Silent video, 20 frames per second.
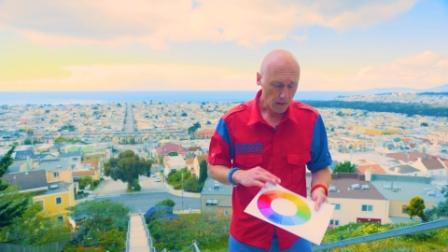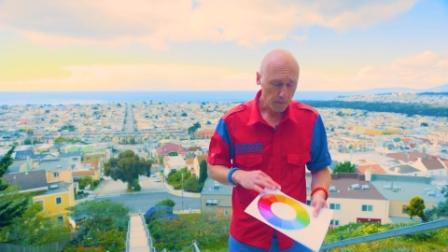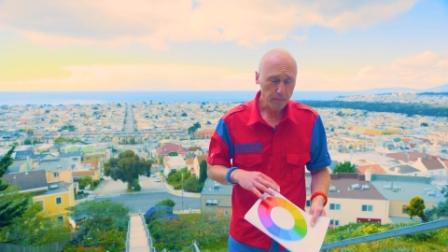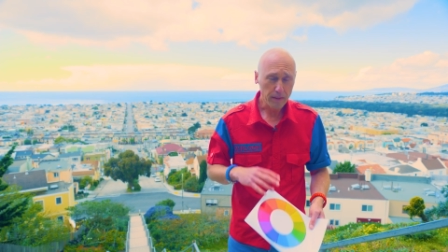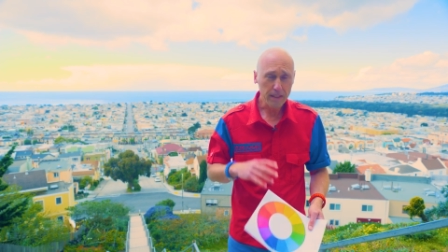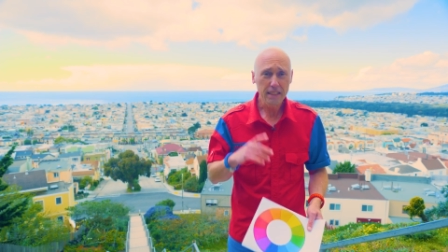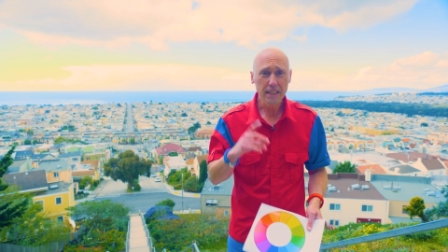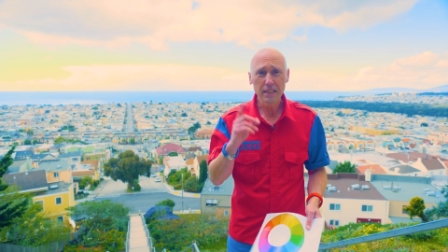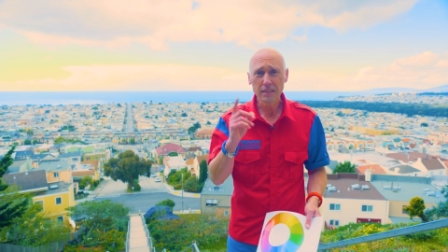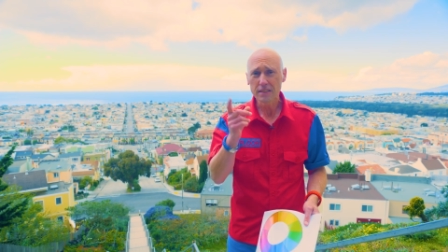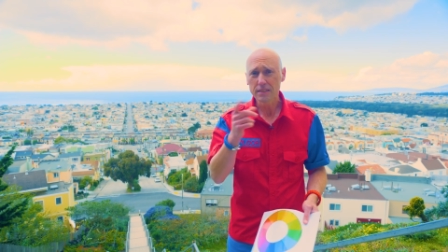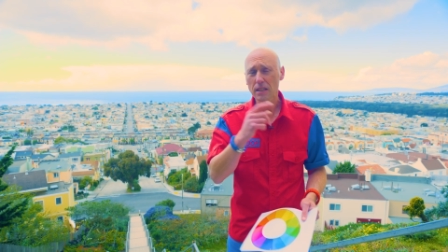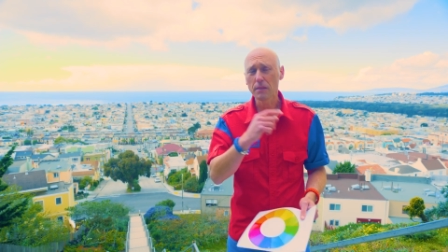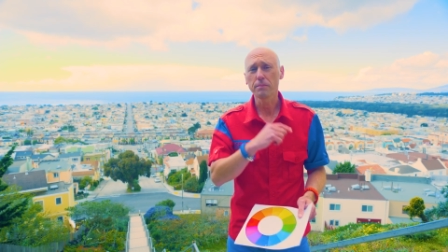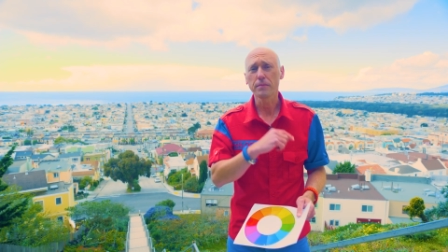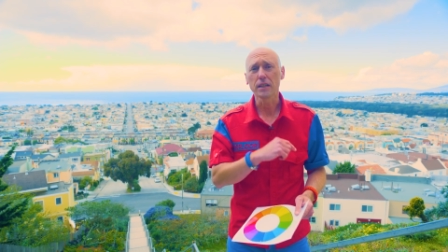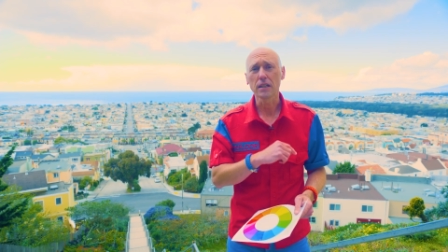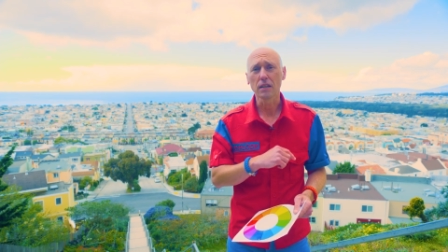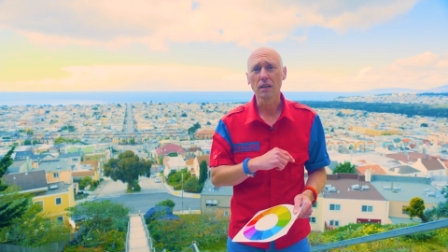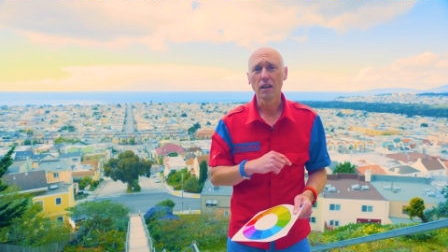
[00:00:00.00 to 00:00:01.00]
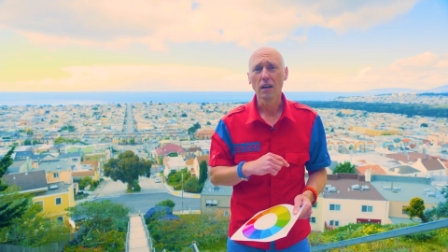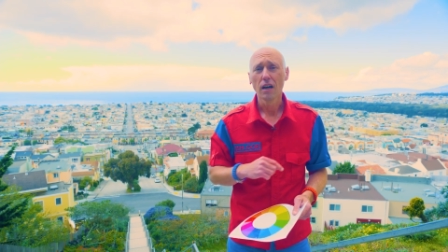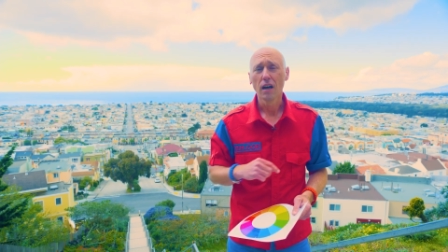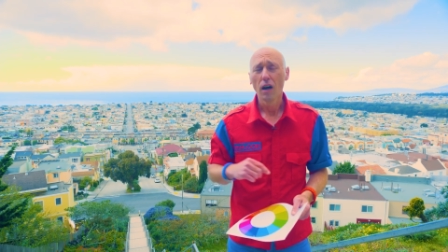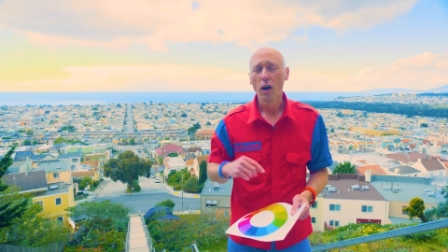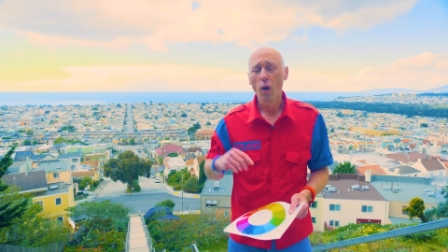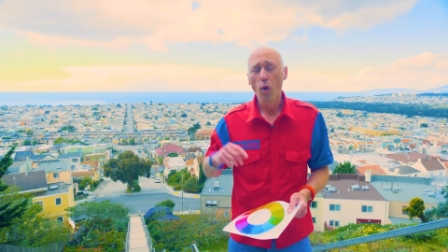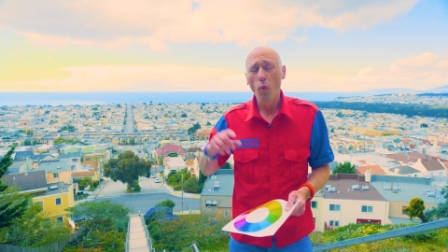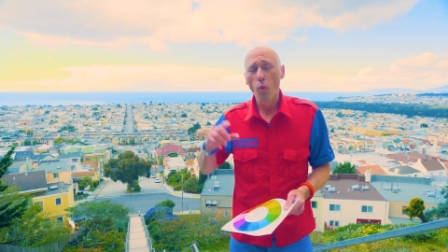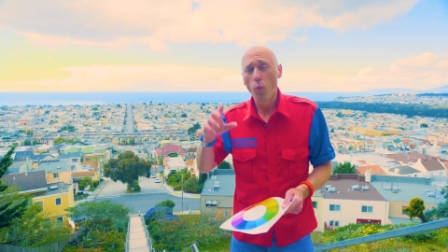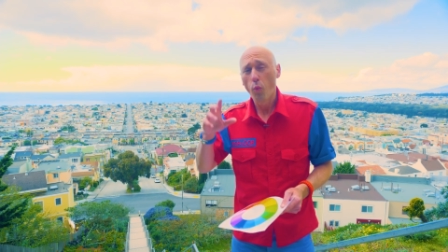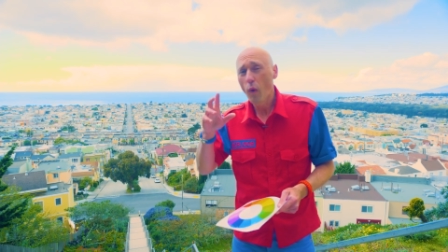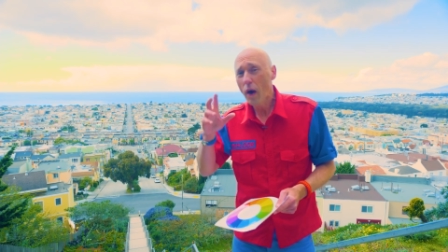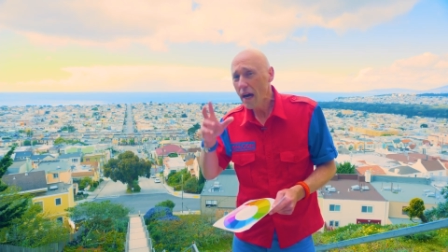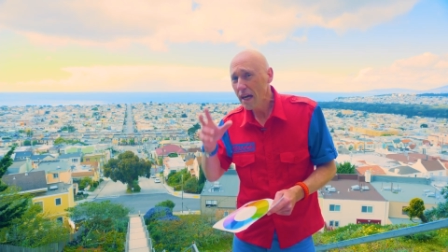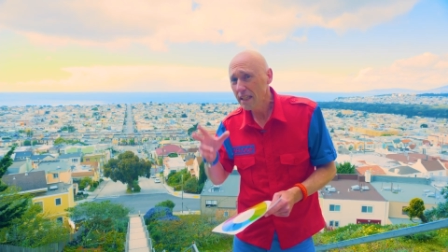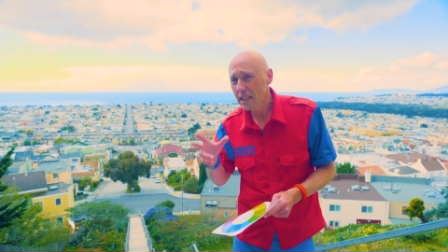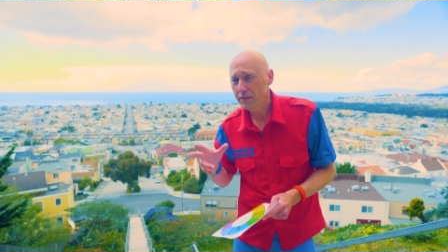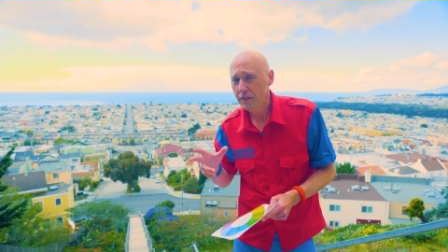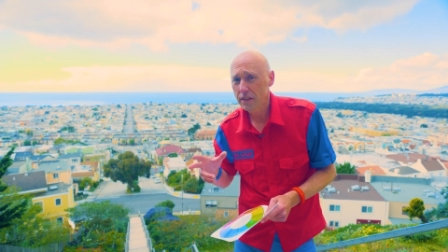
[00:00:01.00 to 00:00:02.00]
But here's something.
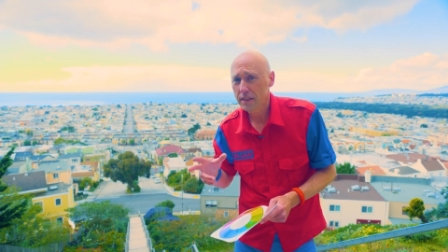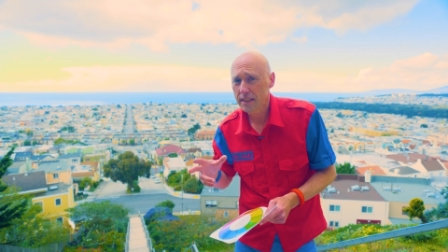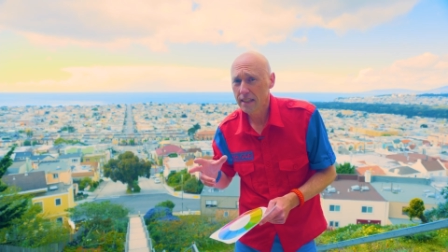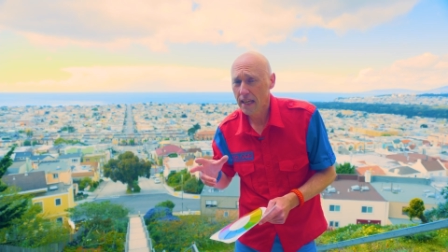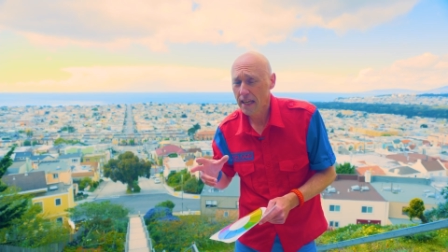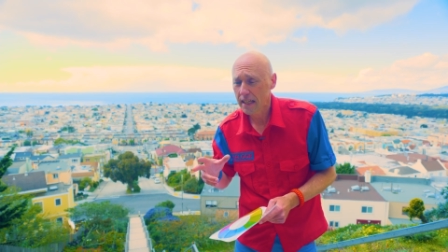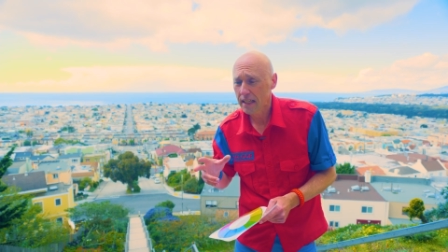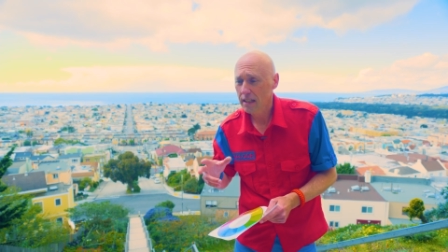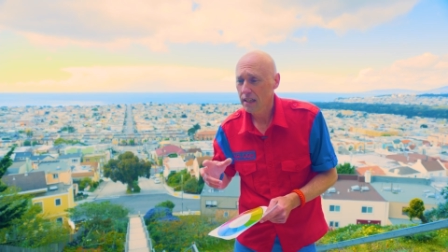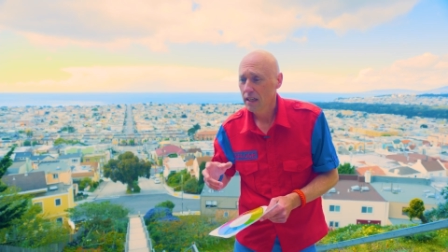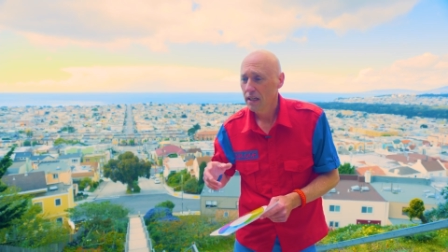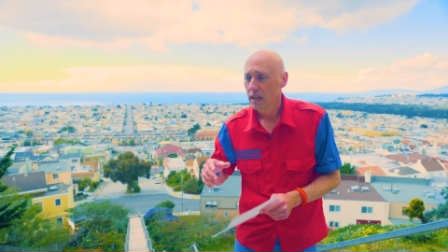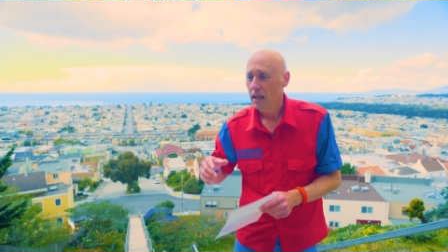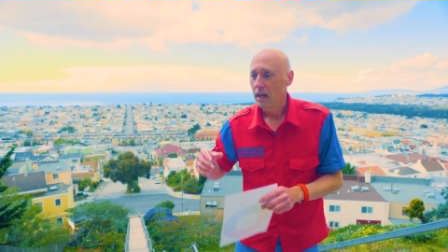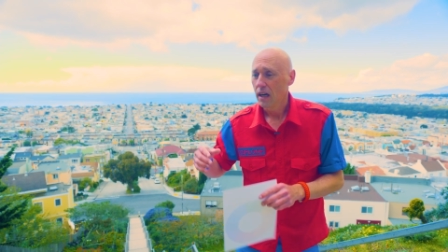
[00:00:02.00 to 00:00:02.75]
What if you take